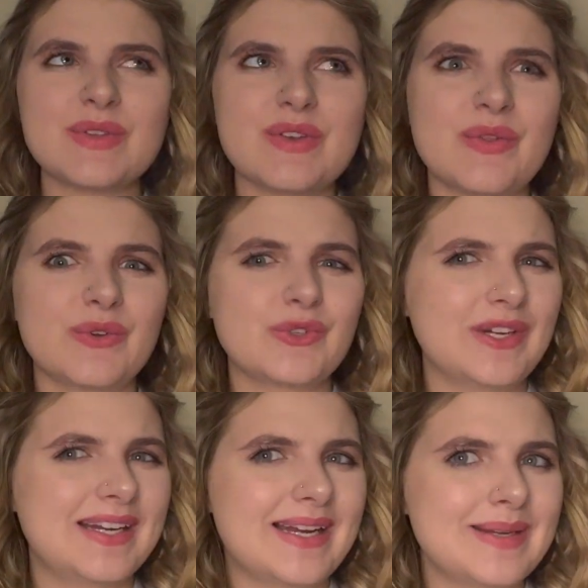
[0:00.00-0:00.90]
is another
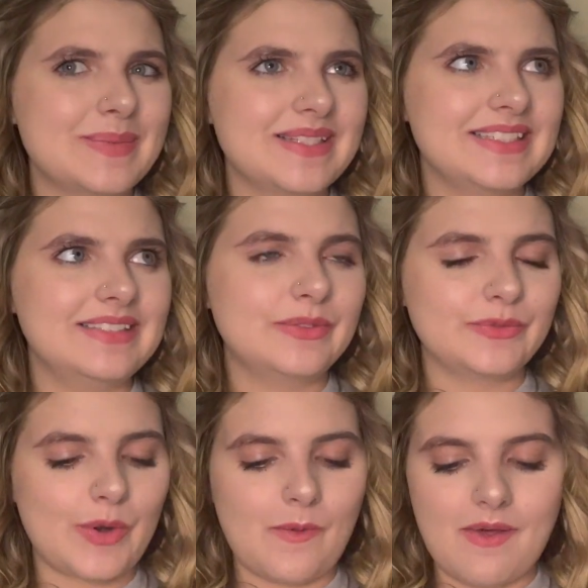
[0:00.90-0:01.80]
trade, I believe,
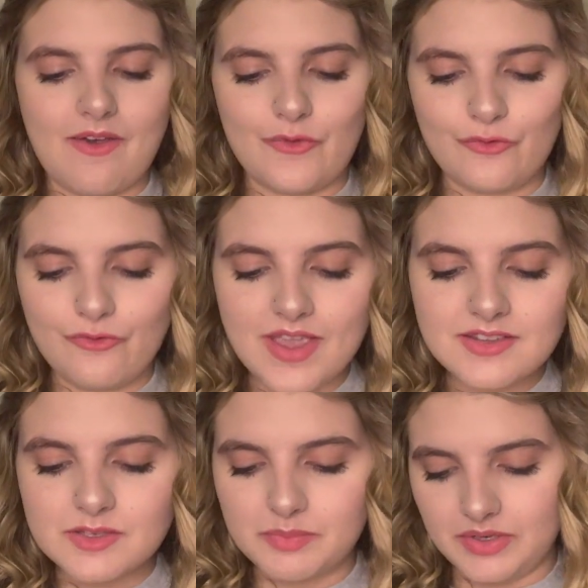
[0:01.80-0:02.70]
from
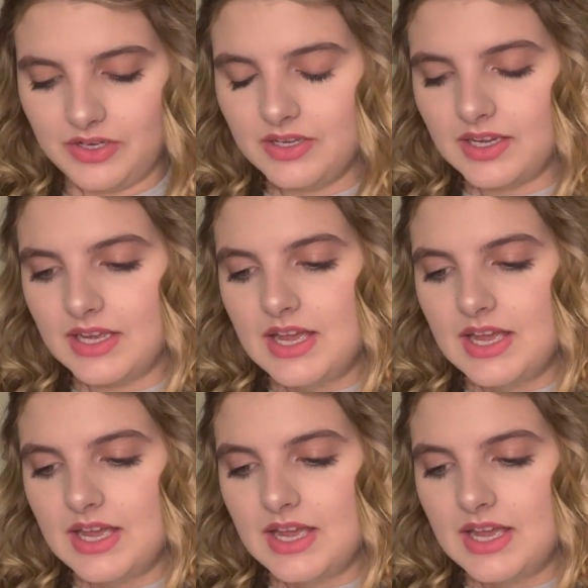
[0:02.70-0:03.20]
Facebook.